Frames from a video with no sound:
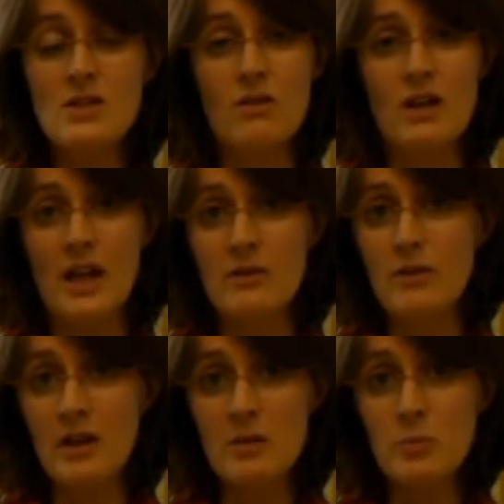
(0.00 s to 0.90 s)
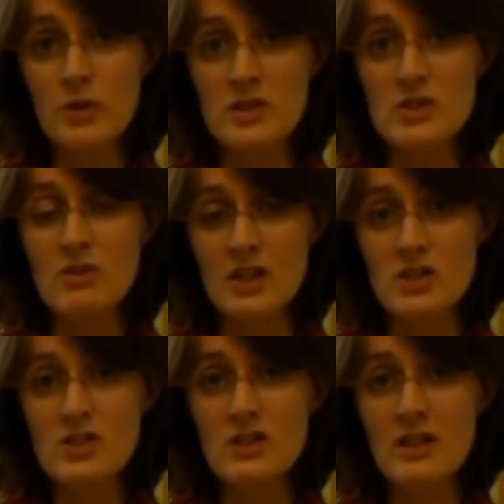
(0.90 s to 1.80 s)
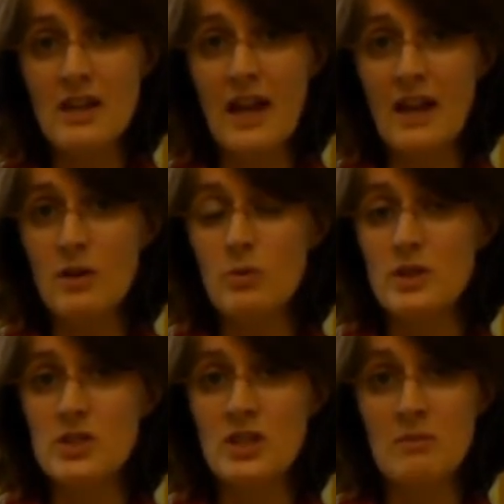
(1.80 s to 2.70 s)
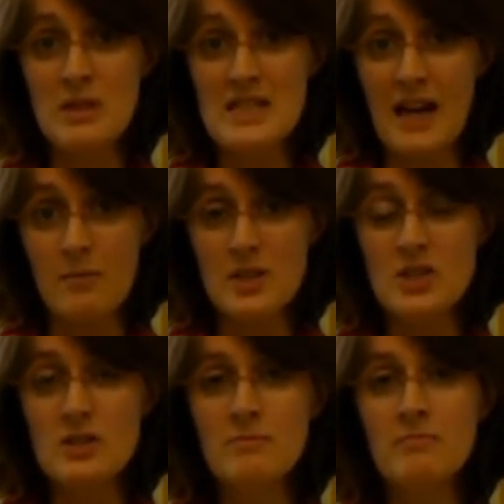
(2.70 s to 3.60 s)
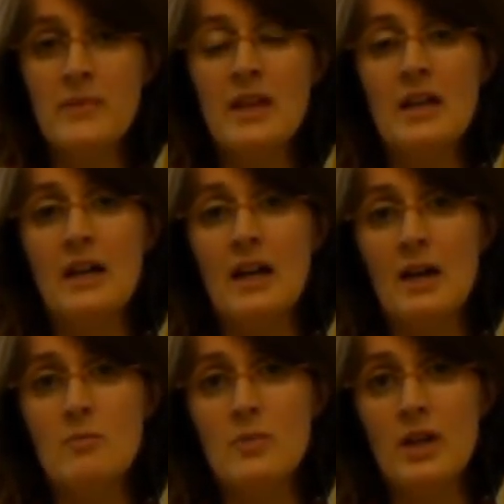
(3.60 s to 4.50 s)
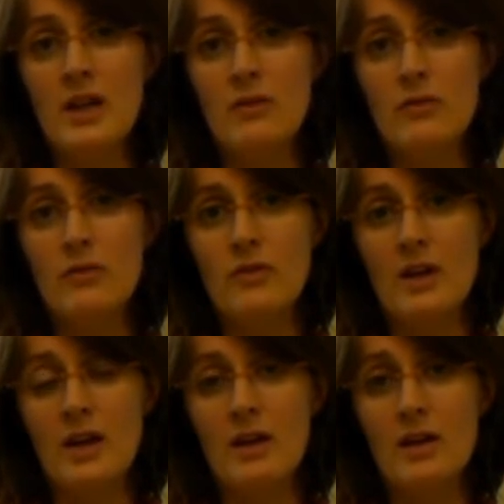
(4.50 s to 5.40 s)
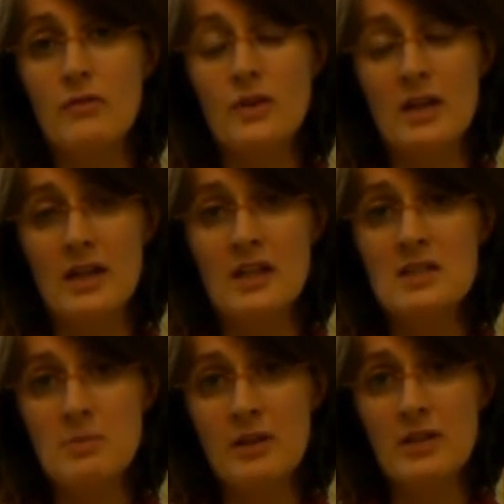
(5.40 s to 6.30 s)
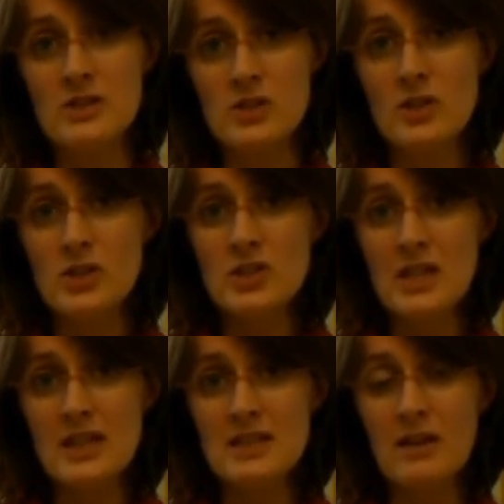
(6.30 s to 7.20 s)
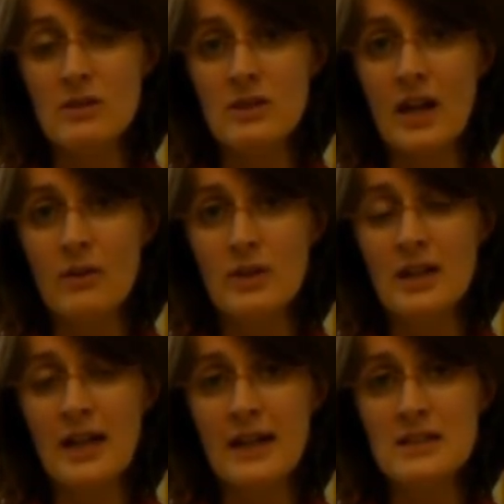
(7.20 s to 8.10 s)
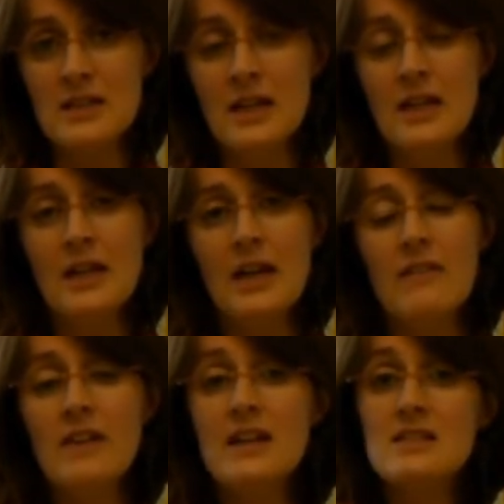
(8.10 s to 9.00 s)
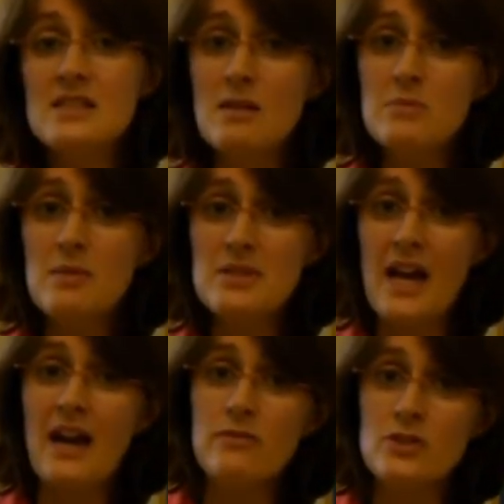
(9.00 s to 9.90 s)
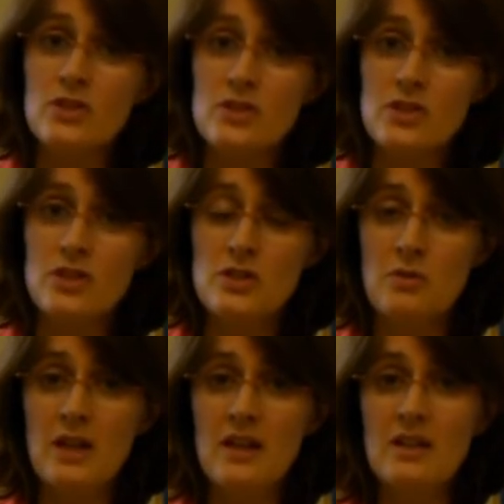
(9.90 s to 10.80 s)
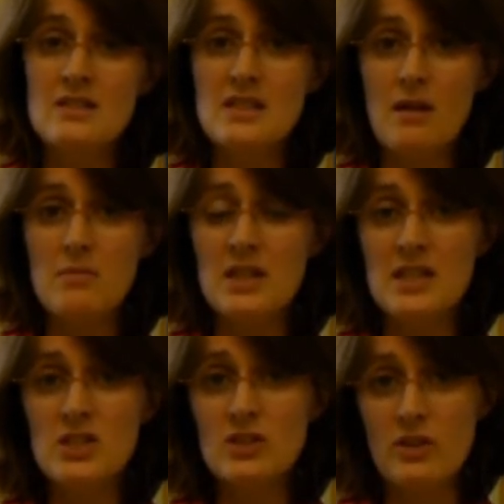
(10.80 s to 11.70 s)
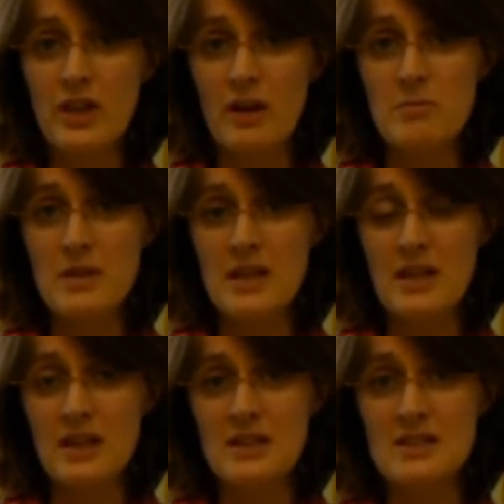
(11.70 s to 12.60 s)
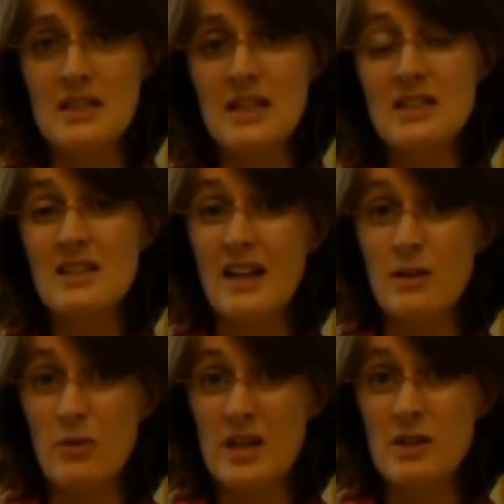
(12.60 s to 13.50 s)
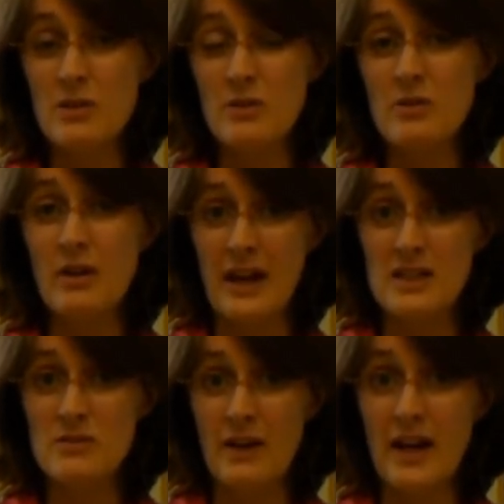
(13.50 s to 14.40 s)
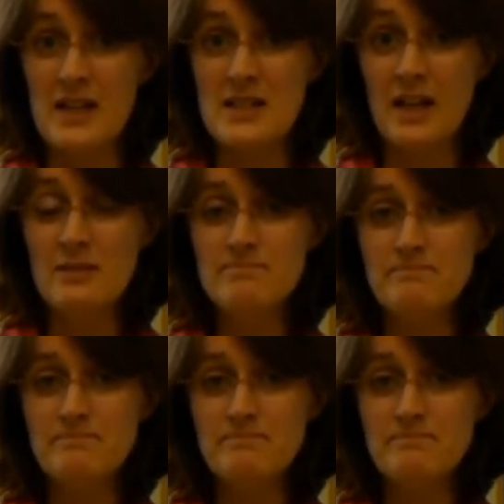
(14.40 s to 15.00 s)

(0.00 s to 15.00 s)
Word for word: There are a lot of very important structures in the neck which can be damaged um, if, uh, if you, an inexperienced surgeon takes out the thyroid gland. And then sometimes after the surgery, some additional therapy is needed, like radioactive iodine.